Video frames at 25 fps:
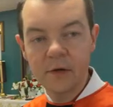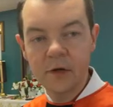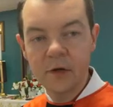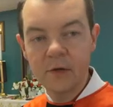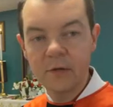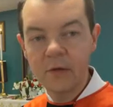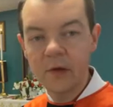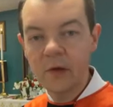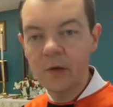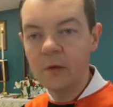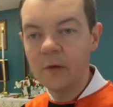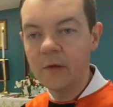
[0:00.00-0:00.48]

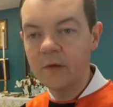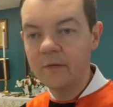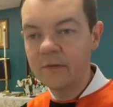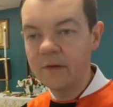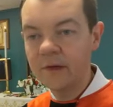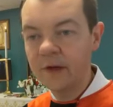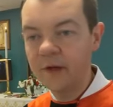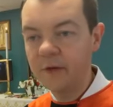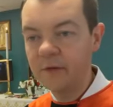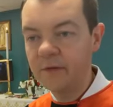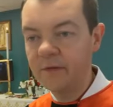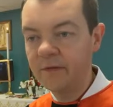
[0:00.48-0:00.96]
Oh, you of
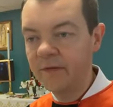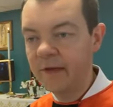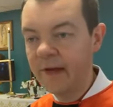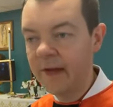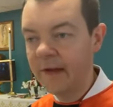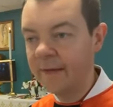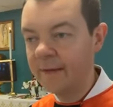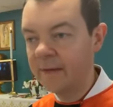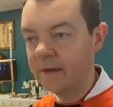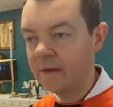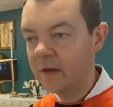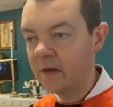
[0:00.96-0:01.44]
little
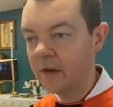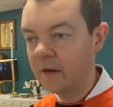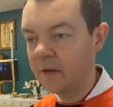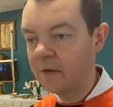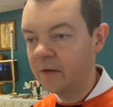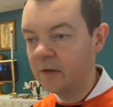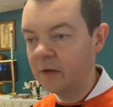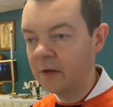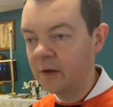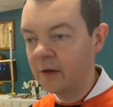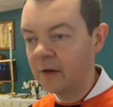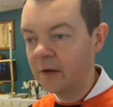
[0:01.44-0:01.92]
faith,
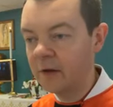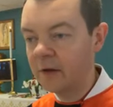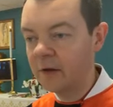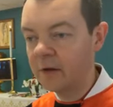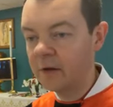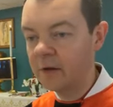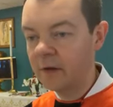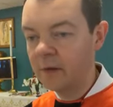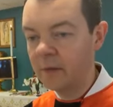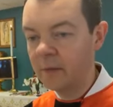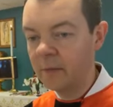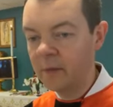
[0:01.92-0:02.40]
says
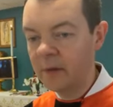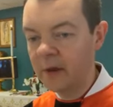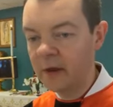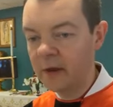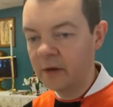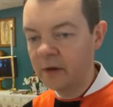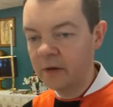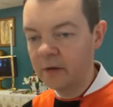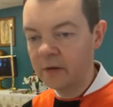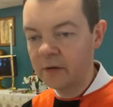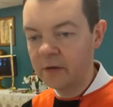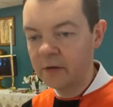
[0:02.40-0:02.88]
Jesus to
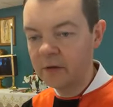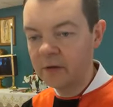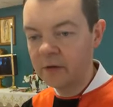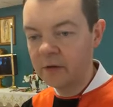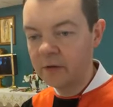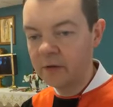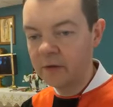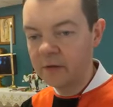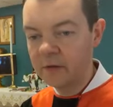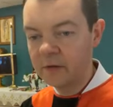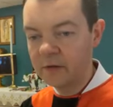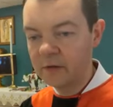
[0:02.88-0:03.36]
Peter.
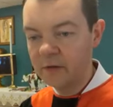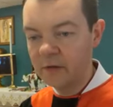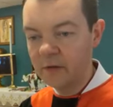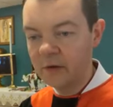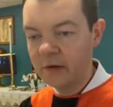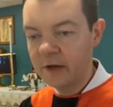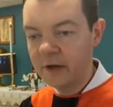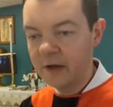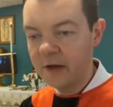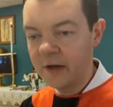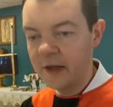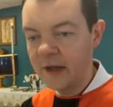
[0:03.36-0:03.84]

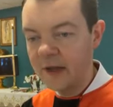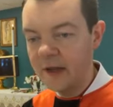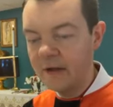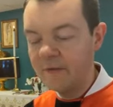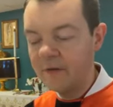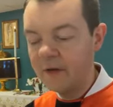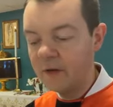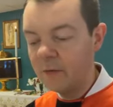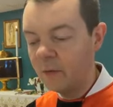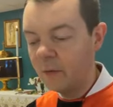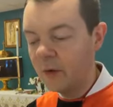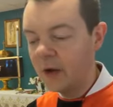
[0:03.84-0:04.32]
You can
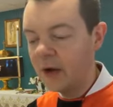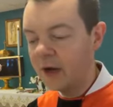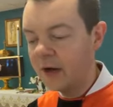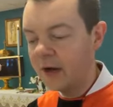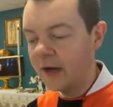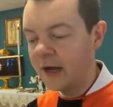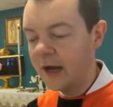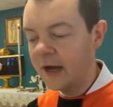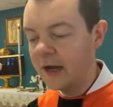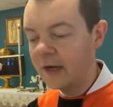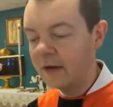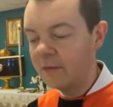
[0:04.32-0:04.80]
even
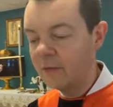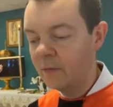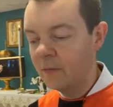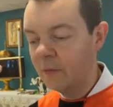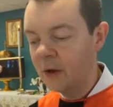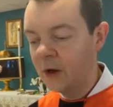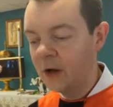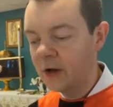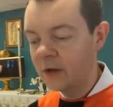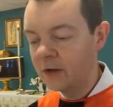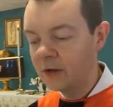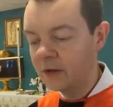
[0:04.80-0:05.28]
walk on
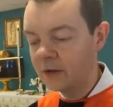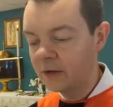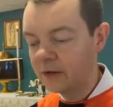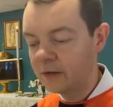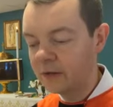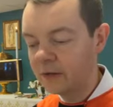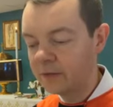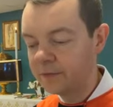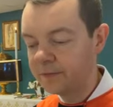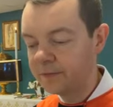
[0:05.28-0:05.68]
water.